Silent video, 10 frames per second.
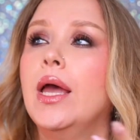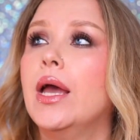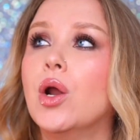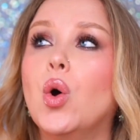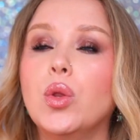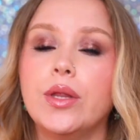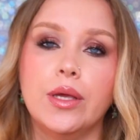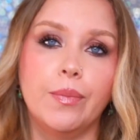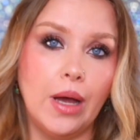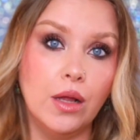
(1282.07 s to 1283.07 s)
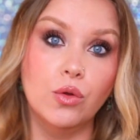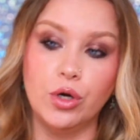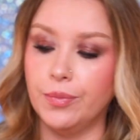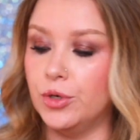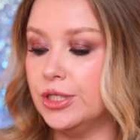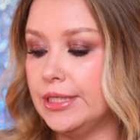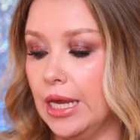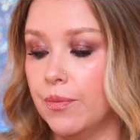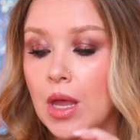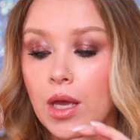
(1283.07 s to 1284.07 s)
and only by Laura
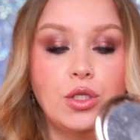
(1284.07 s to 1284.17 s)
Mercier.